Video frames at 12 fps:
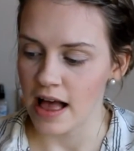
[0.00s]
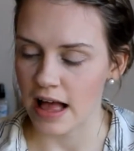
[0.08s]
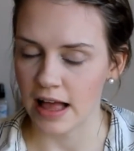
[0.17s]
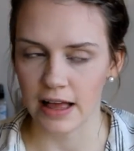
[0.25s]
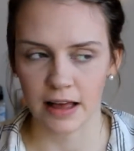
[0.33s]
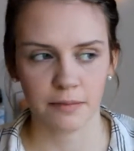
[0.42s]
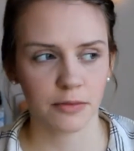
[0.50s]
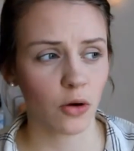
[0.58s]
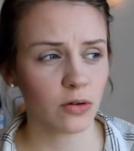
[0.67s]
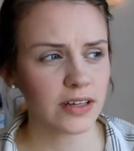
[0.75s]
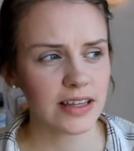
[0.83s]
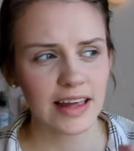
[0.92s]
The
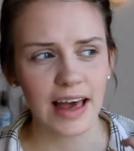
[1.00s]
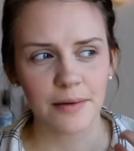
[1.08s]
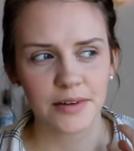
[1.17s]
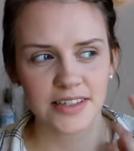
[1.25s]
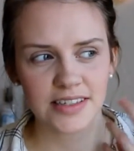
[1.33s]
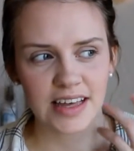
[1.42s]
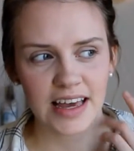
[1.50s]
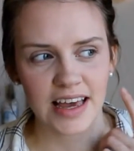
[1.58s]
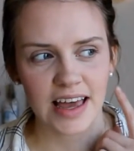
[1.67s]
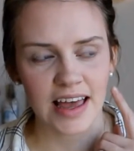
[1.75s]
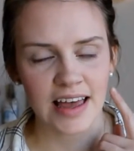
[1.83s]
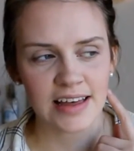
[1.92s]
only thing I would
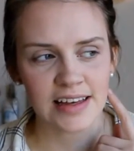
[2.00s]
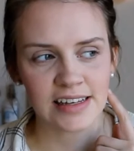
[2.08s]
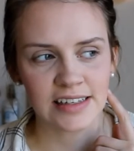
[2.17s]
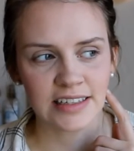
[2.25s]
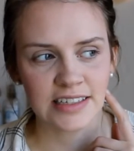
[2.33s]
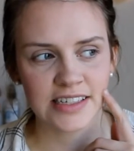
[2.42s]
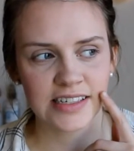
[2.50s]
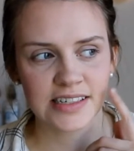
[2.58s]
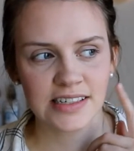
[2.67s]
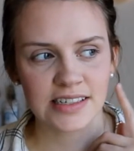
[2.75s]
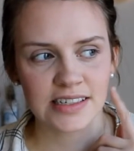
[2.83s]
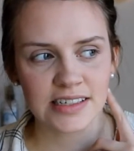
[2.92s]
say
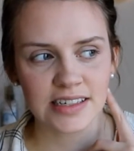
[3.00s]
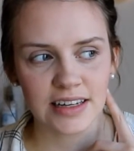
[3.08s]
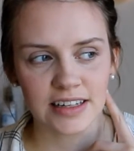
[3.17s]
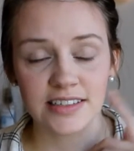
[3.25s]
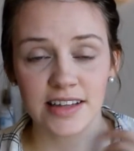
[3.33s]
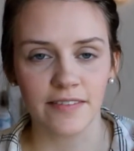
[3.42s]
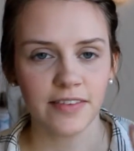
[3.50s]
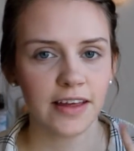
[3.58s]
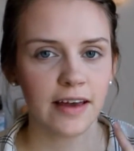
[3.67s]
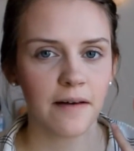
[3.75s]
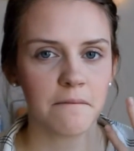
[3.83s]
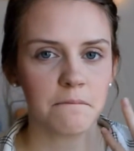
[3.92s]
is it's
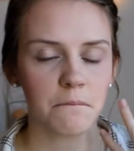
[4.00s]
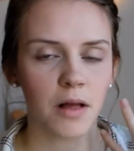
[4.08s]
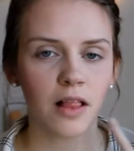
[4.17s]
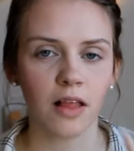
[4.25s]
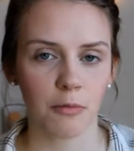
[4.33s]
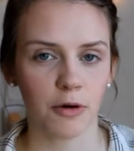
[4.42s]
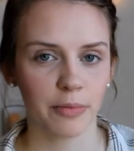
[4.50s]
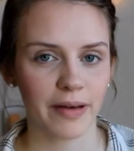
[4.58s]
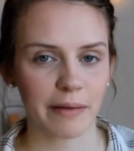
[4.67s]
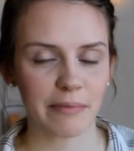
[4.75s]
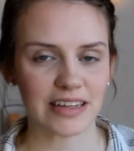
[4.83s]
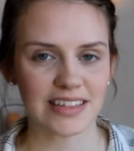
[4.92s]
definitely a lot more
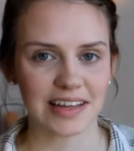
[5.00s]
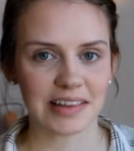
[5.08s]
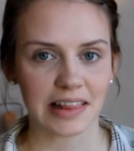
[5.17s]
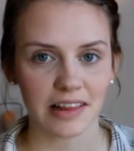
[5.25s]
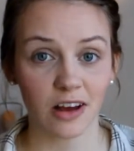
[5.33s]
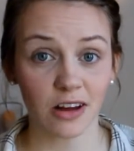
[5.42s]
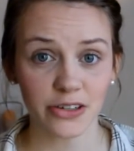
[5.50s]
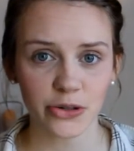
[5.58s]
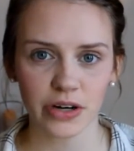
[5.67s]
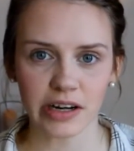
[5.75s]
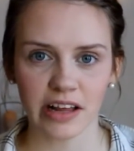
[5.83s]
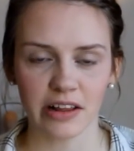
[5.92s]
pigmented than the
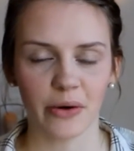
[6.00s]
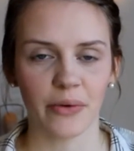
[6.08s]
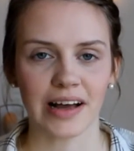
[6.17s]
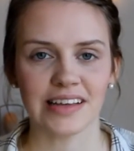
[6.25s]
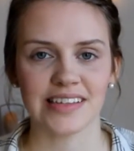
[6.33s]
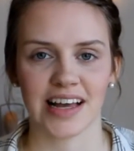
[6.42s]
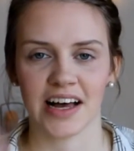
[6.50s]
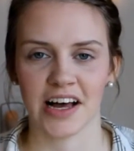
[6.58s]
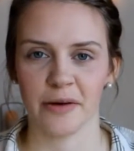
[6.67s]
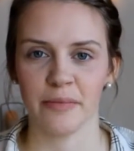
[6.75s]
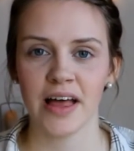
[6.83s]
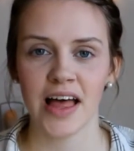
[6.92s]
contour color was.
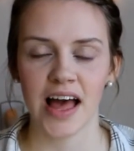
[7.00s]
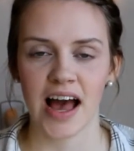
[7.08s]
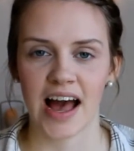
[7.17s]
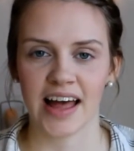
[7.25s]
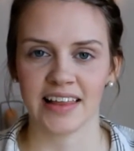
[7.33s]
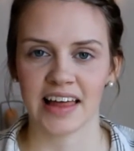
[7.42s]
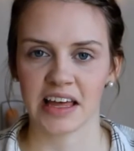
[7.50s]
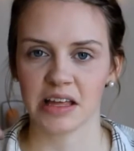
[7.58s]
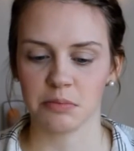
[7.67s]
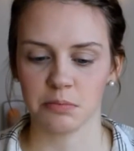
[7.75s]
I